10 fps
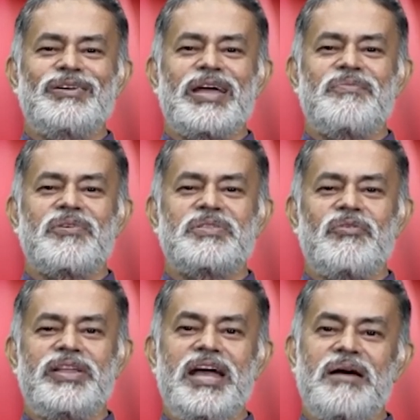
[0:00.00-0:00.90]
Okay, from the
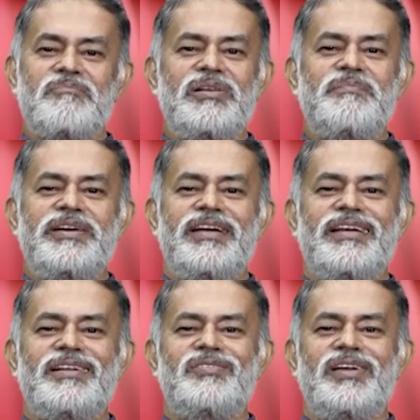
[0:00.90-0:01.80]
very humble
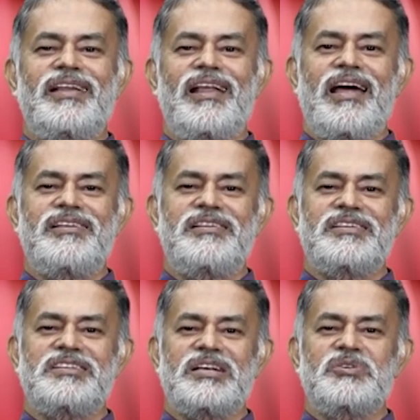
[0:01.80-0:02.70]
beginning, today Reliance
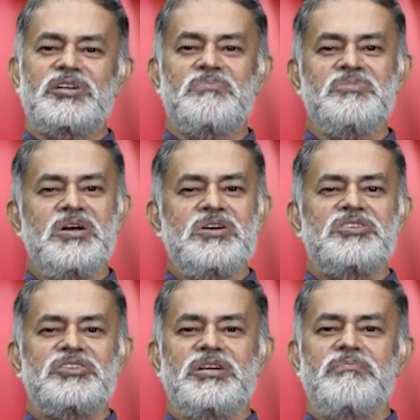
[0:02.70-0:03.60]
Industries has become
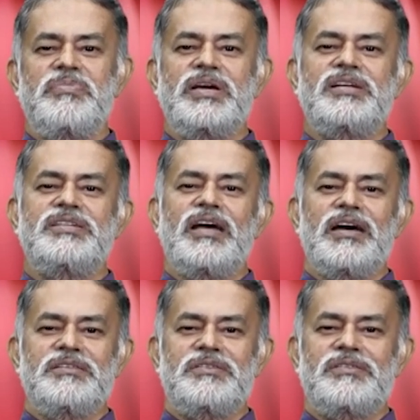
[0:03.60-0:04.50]
such a big
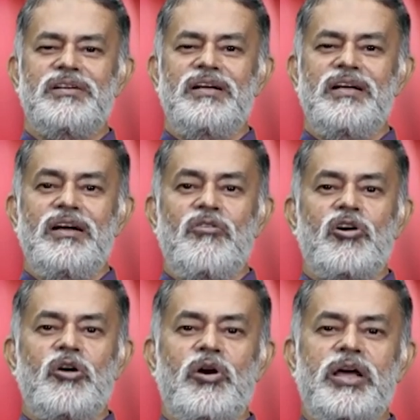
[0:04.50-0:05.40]
giant.
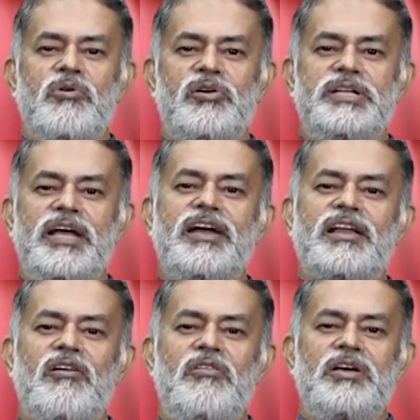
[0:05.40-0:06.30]
Okay, what about J.K.
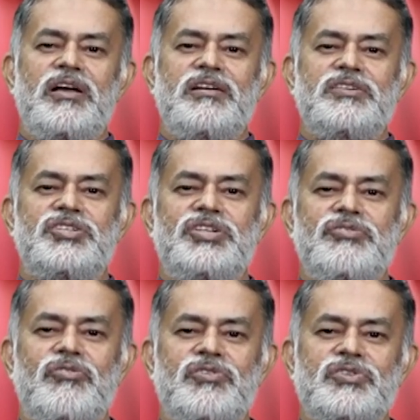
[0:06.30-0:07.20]
Rowling? She
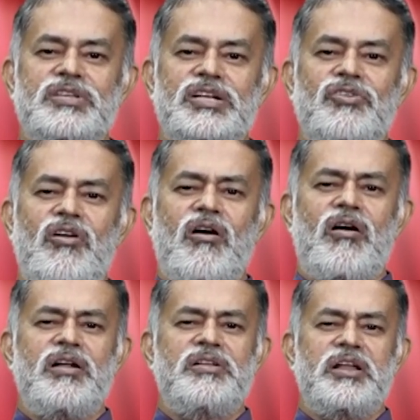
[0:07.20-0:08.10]
was actually an
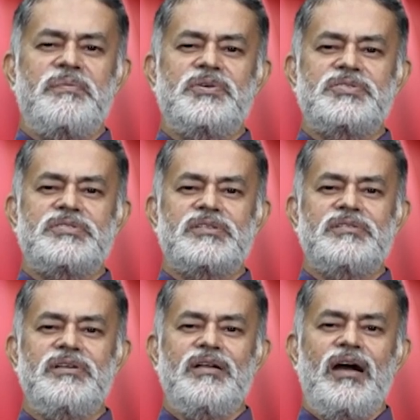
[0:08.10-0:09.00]
ordinary
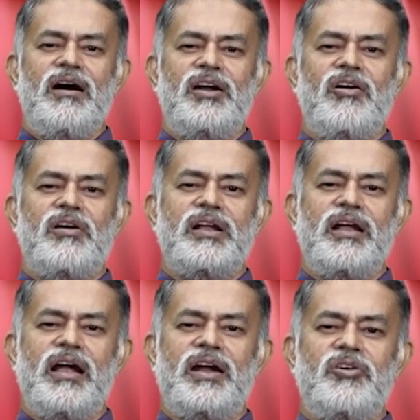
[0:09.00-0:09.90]
person. Her daughter
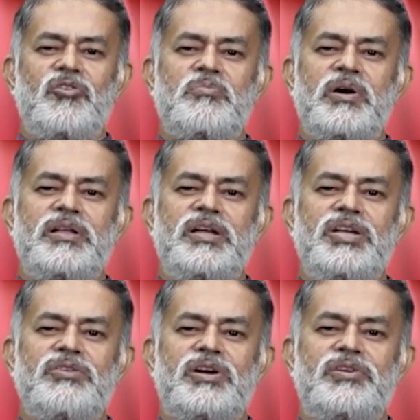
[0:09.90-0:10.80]
had no
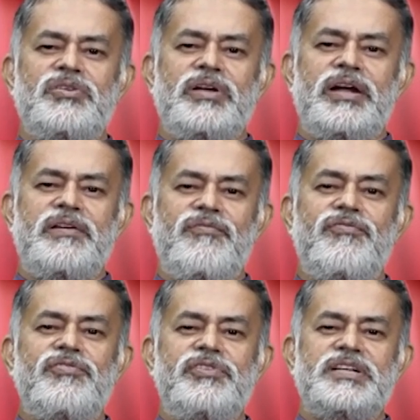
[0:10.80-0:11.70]
money even to get
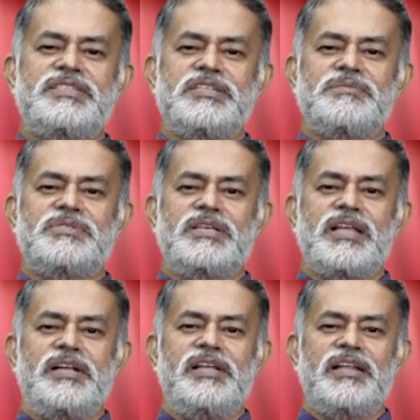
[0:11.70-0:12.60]
food, it seems, in
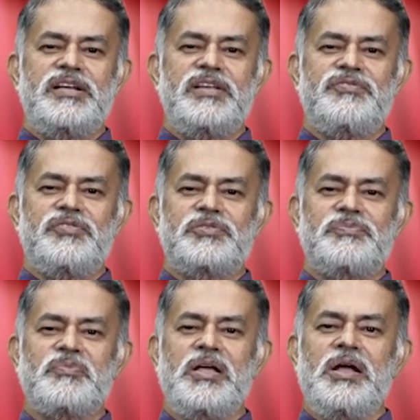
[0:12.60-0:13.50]
1994.
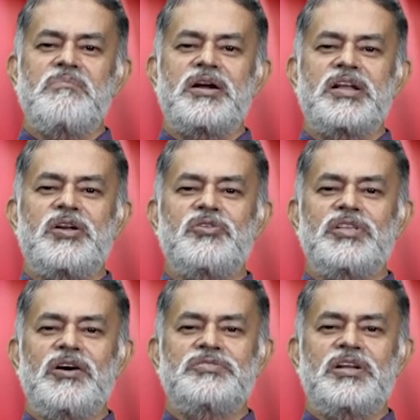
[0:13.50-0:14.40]
But in
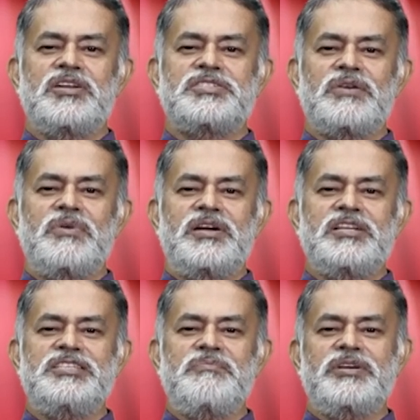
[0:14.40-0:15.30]

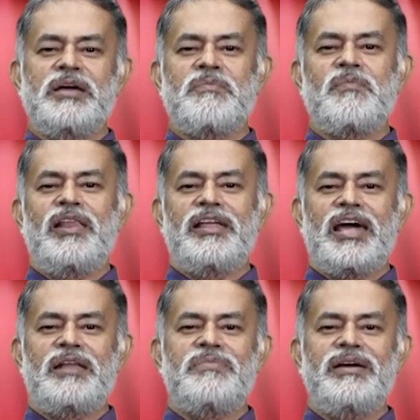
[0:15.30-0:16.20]
2070, she became a
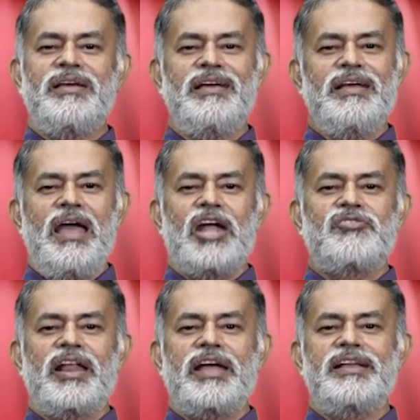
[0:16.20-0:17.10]
billionaire by
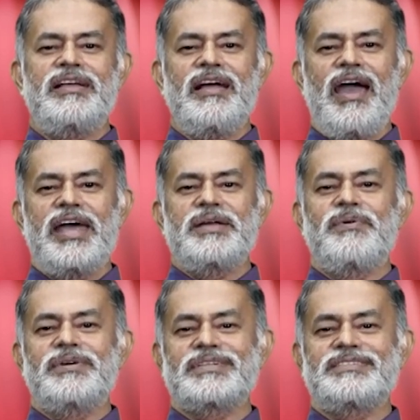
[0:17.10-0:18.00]
actually writing Harry
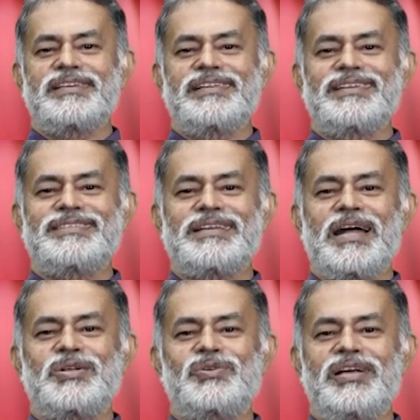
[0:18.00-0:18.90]
Potter series.
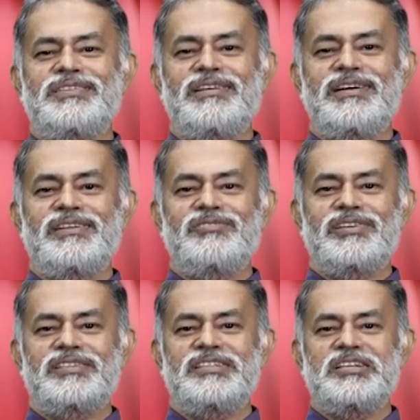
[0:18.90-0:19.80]
And today, her
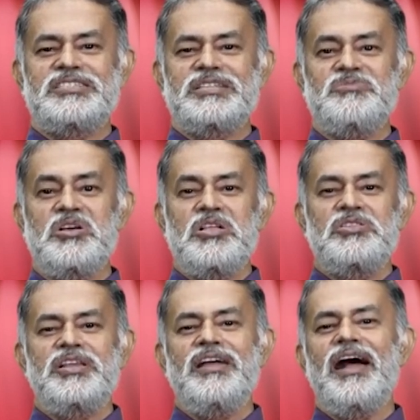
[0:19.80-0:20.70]
worth is, it seems,
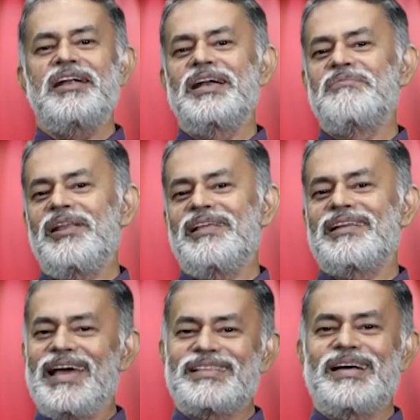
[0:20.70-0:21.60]
$300
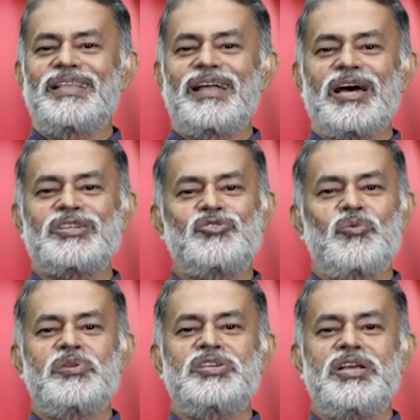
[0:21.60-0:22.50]
billion. Like that, there are so
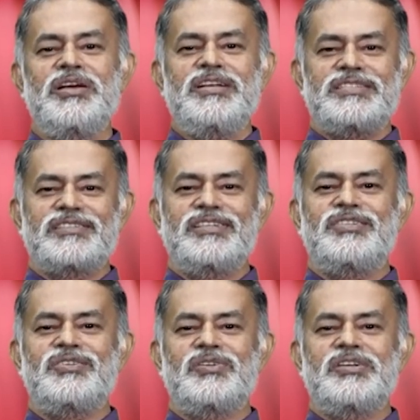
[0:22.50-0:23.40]
many success
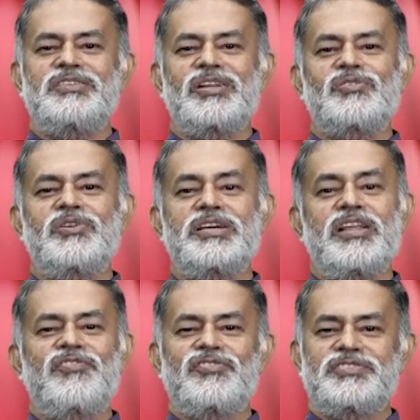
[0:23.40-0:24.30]
stories, including
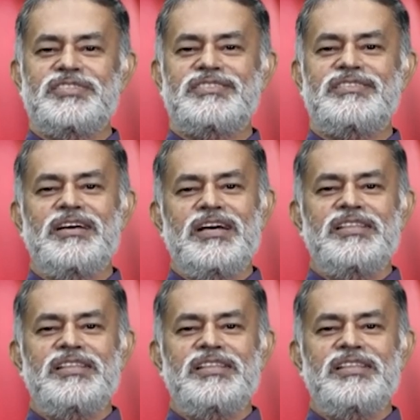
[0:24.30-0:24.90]
Infosys.